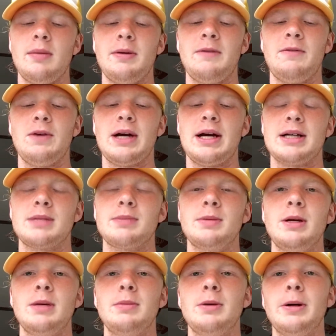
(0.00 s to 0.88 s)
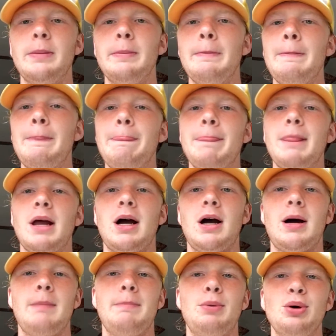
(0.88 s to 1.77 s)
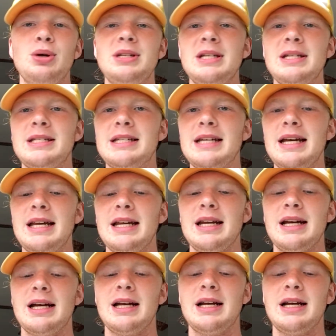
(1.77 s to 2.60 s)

if you ask me. But Boise State